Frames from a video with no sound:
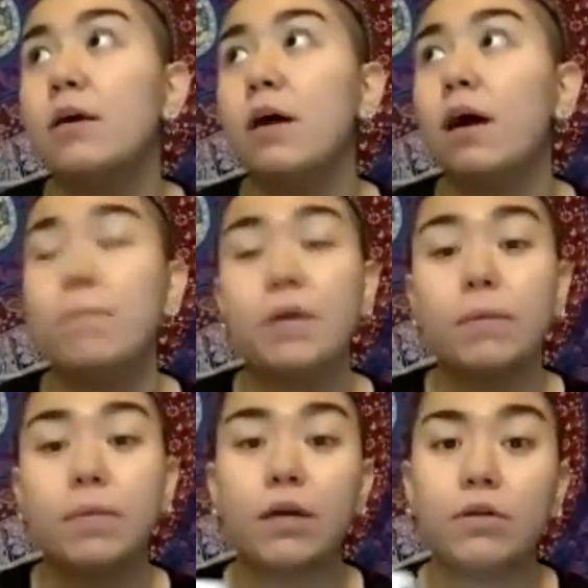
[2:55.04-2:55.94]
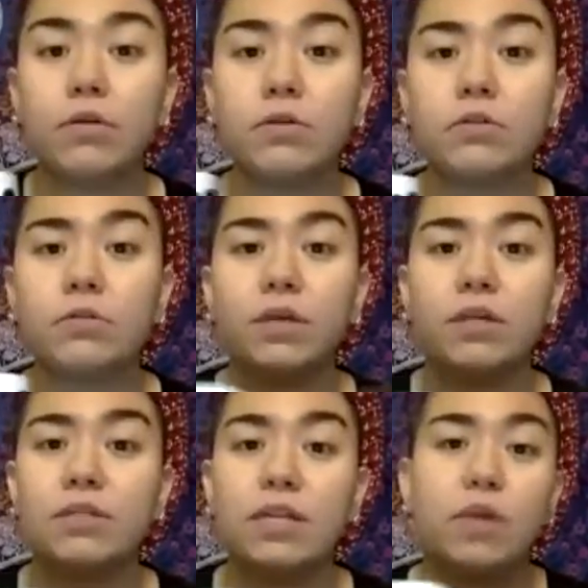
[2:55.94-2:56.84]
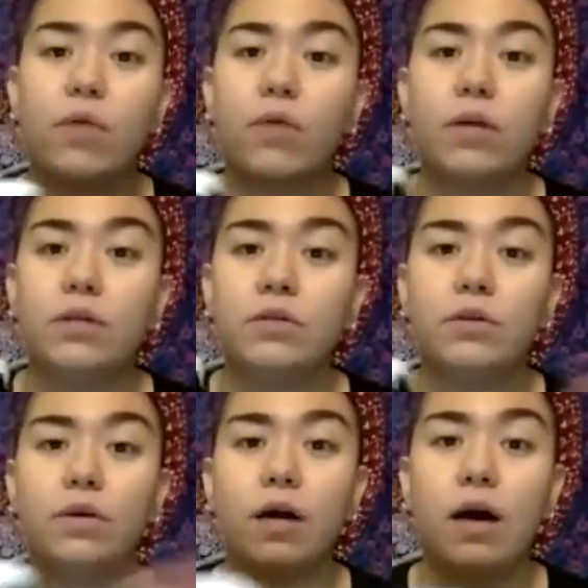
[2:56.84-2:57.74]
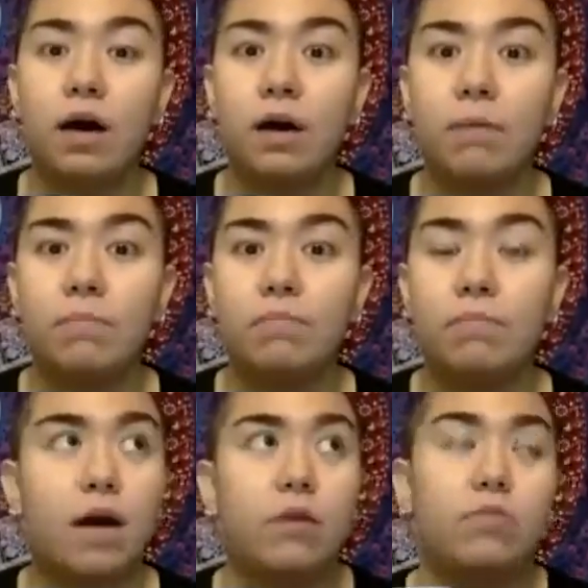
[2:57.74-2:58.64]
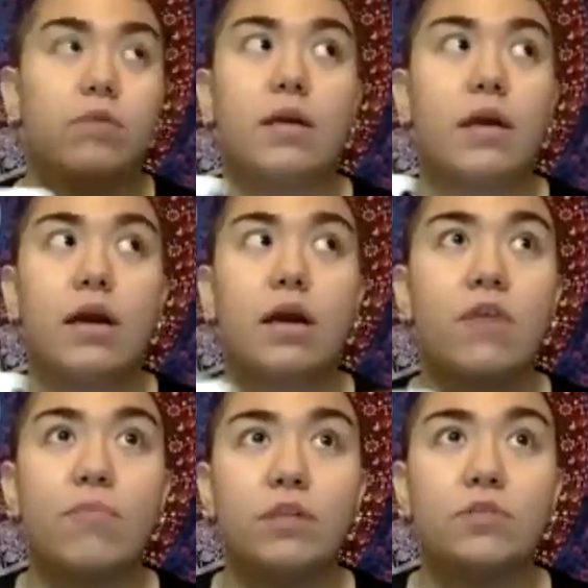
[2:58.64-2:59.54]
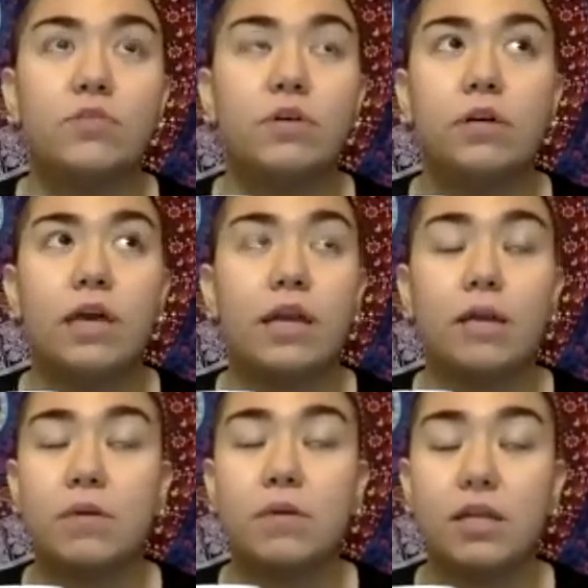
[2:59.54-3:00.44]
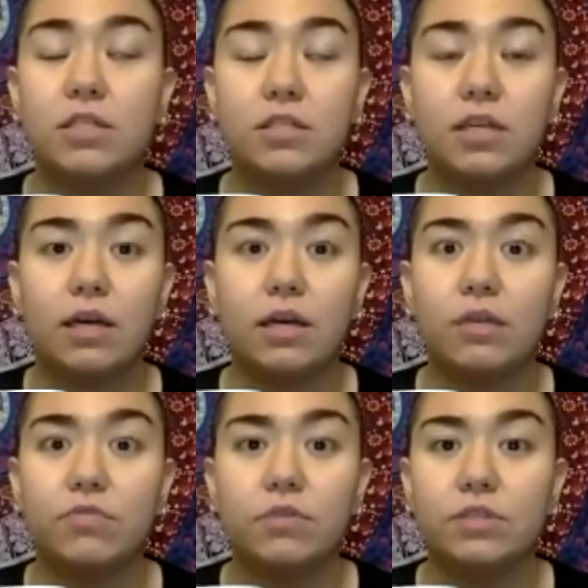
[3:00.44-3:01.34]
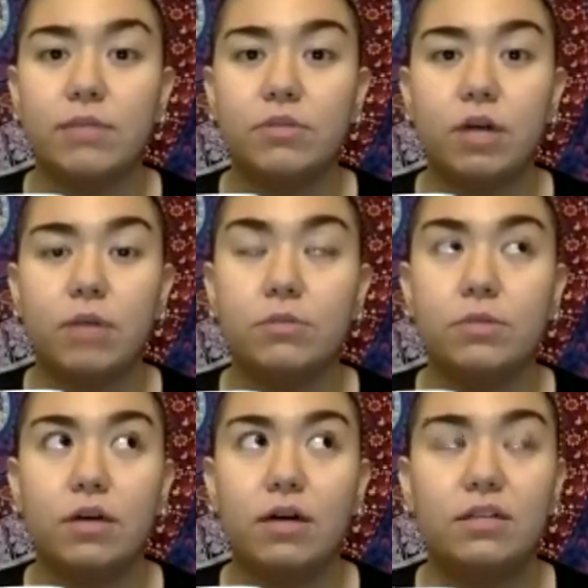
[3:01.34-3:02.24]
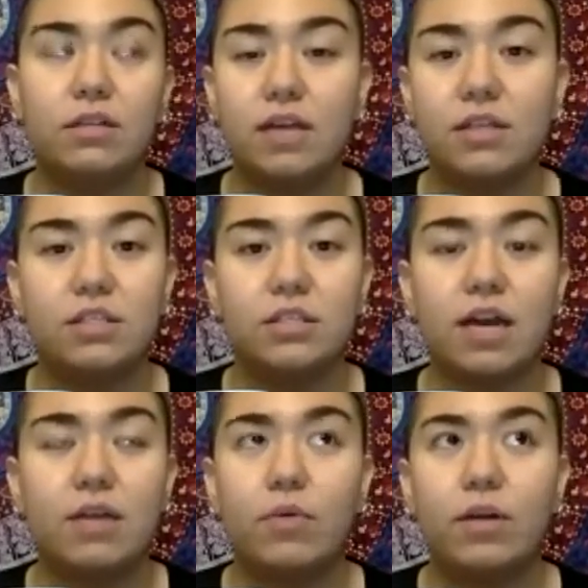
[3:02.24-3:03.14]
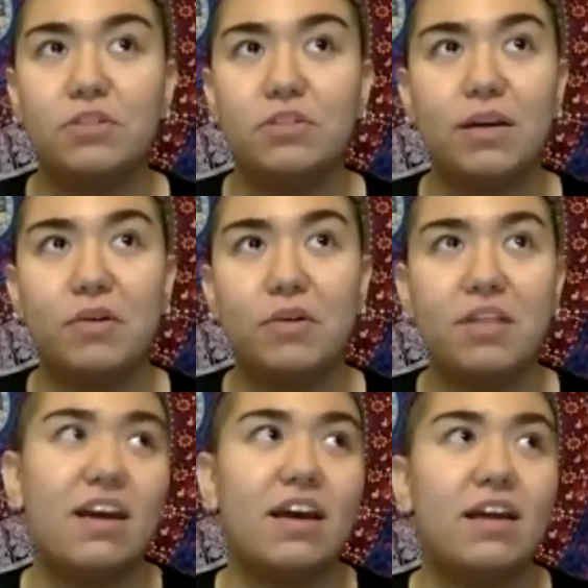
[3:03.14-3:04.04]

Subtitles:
being big on YouTube, because that's what I want to do. I don't really care much for getting a PhD and getting a full-time job, to be honest. I just kind of want to do my own thing, and